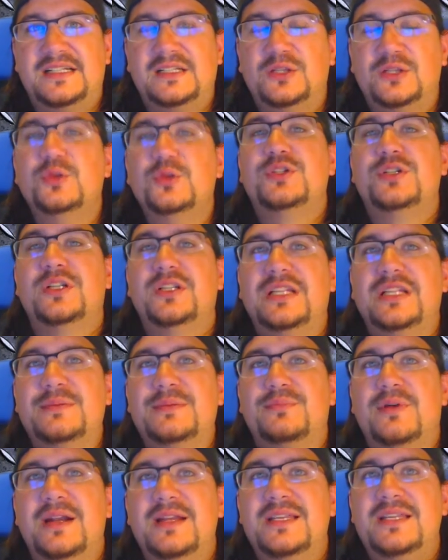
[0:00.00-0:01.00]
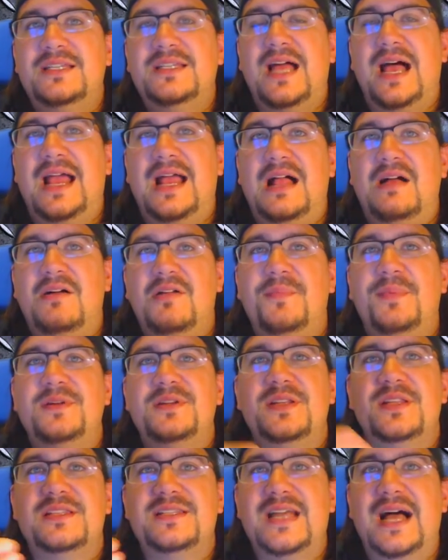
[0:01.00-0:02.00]
Lucha Libre style, a
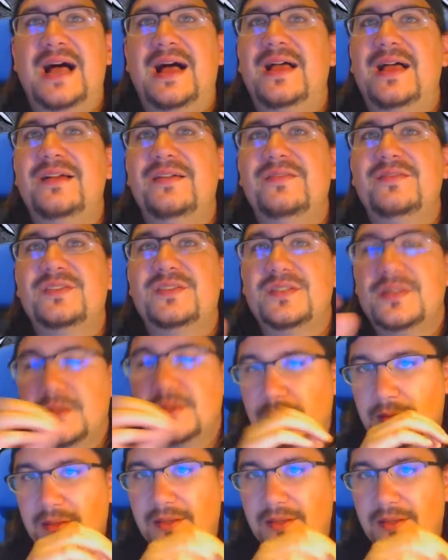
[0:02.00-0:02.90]
bunch of the dives